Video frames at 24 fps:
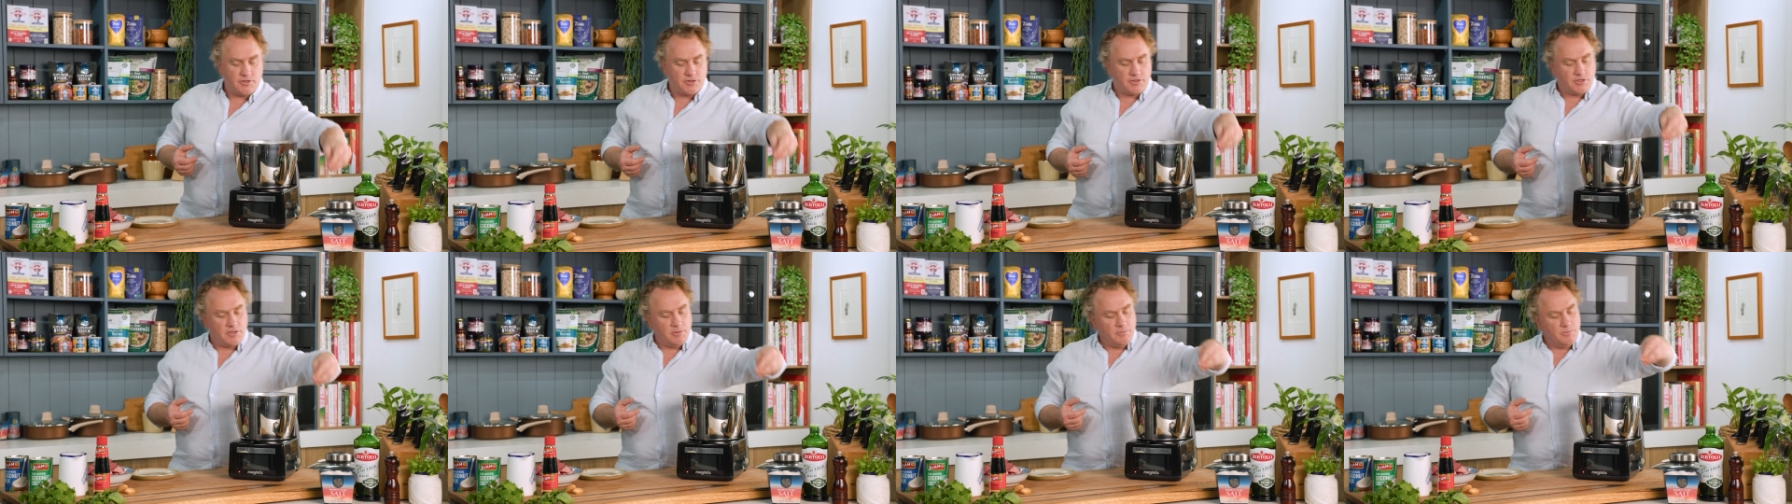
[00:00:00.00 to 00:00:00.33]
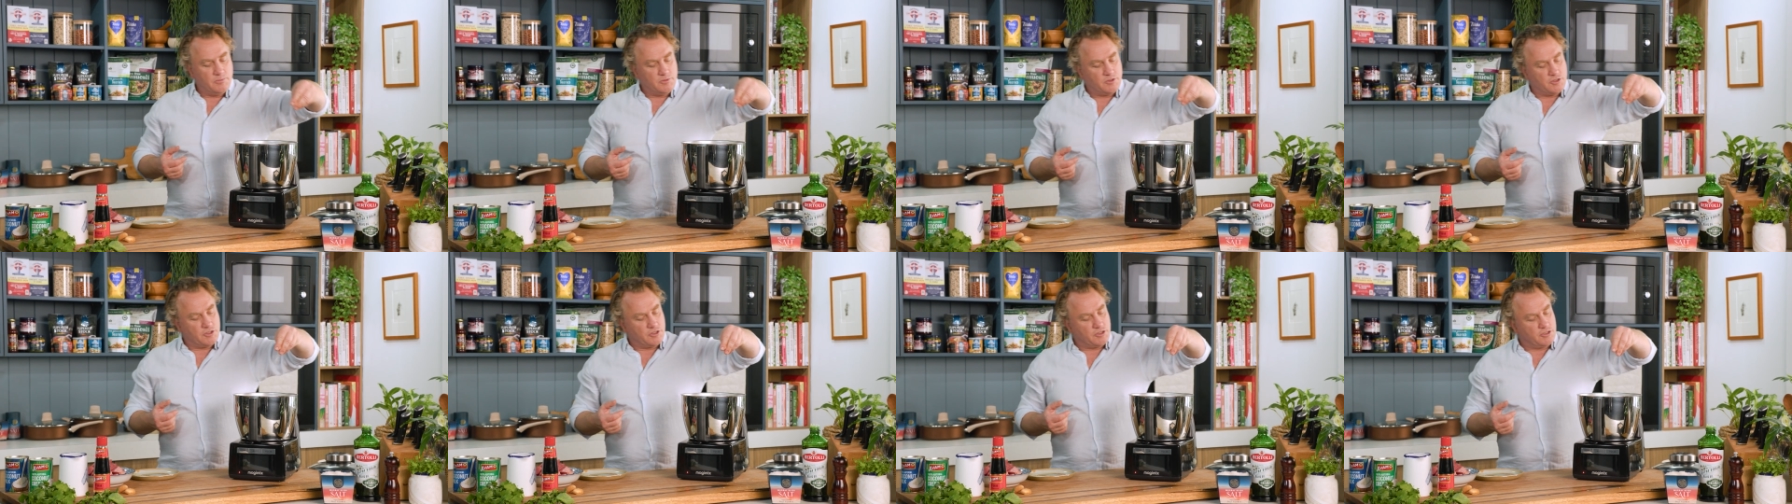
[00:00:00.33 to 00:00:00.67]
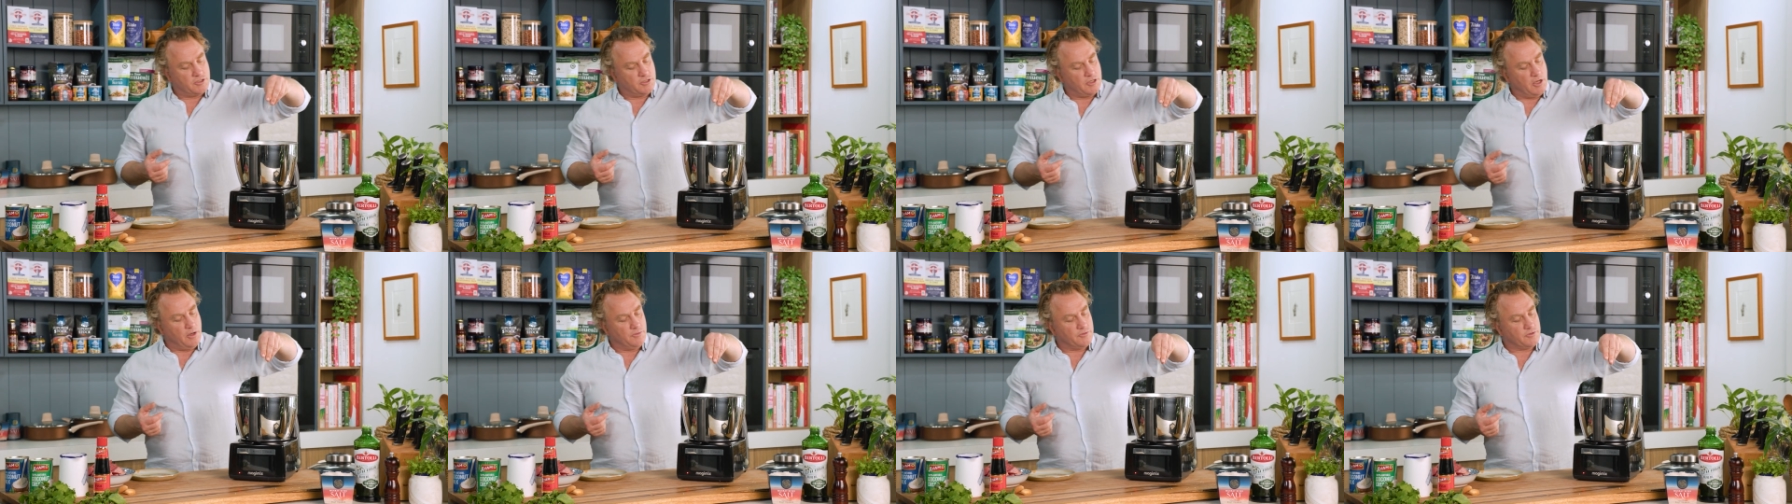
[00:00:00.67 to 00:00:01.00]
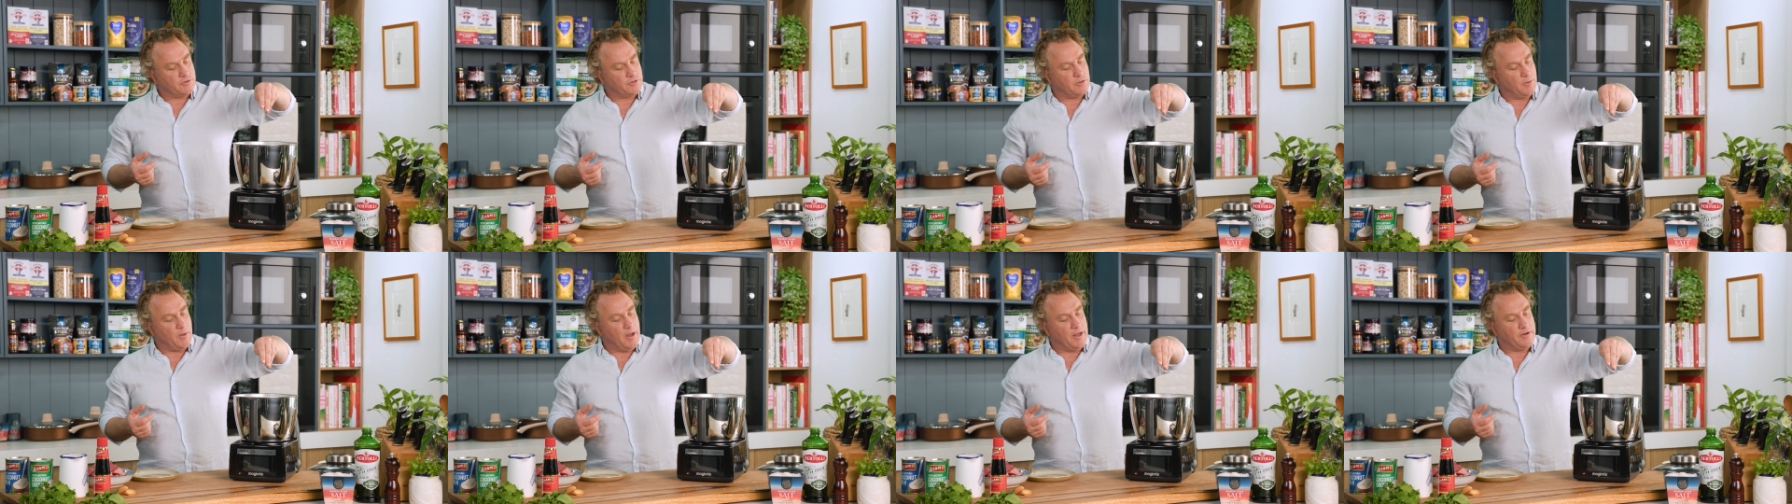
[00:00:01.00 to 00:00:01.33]
some salt
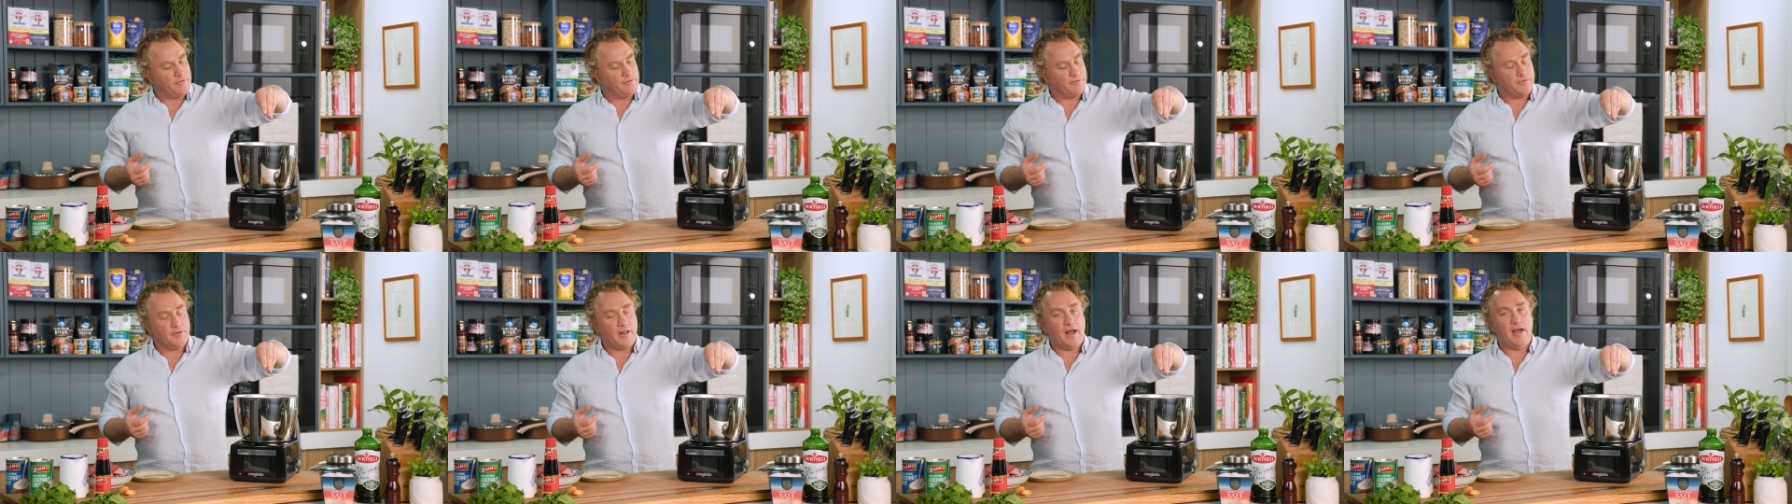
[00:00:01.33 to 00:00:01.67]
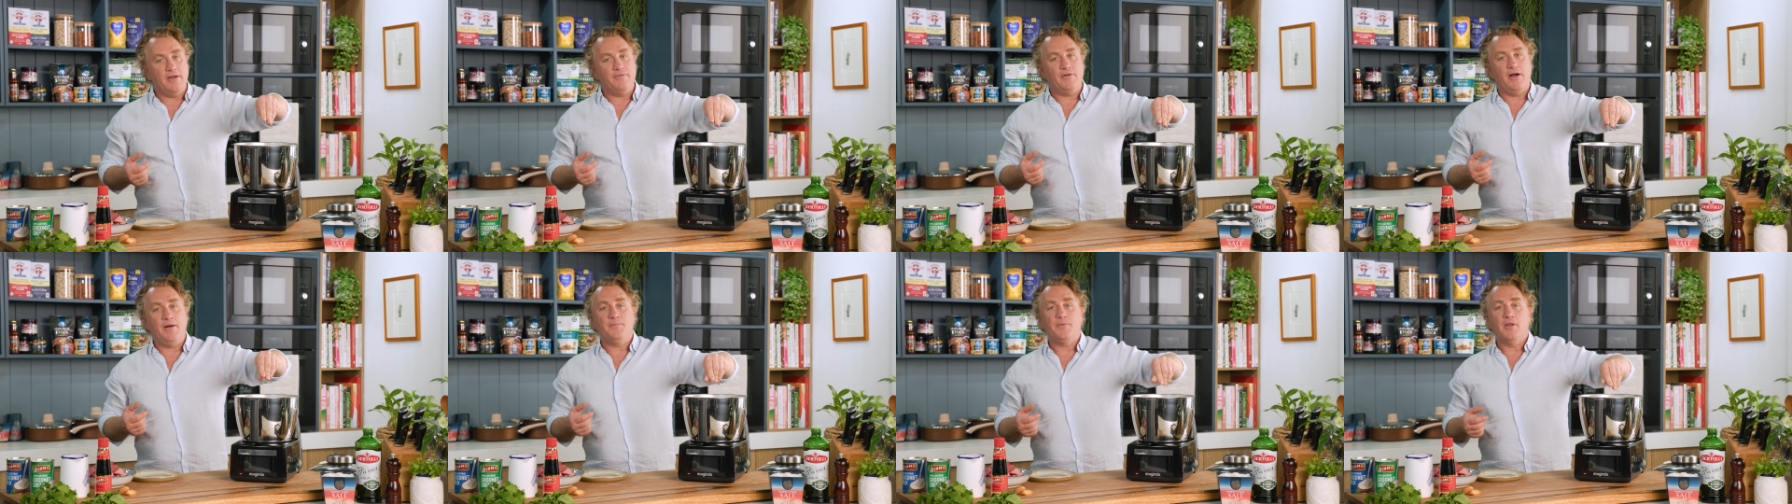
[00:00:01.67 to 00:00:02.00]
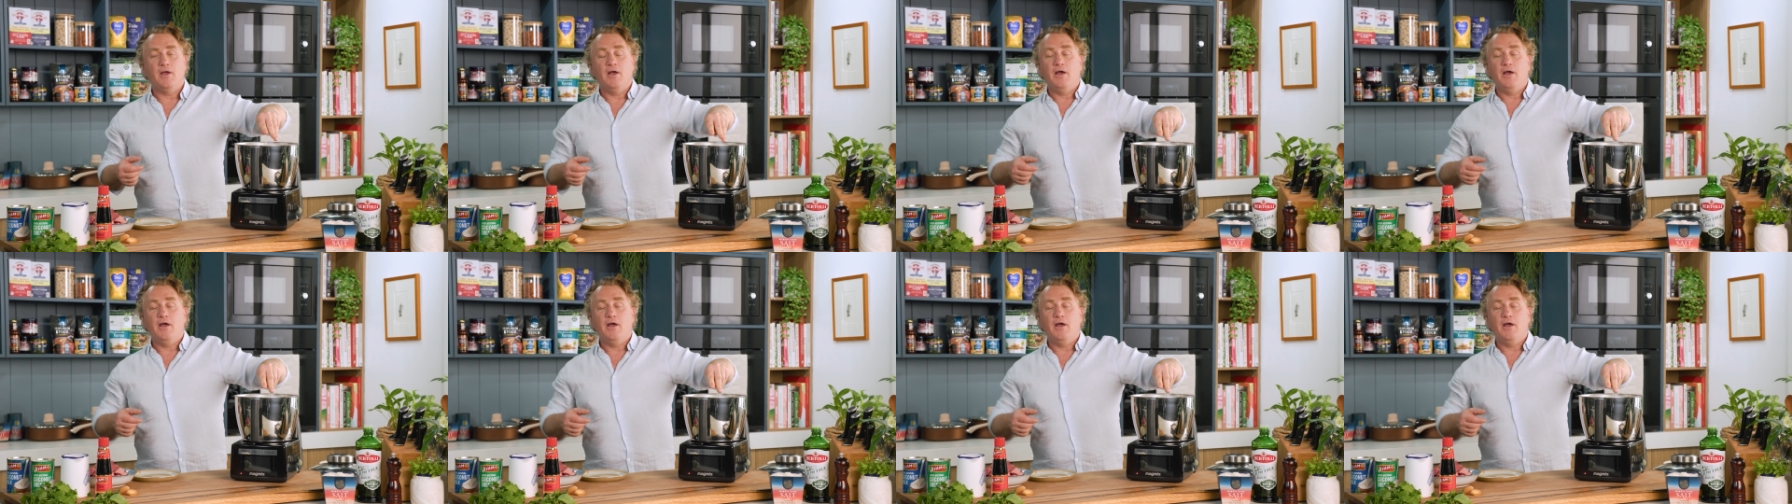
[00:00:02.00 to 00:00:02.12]
to add flavour.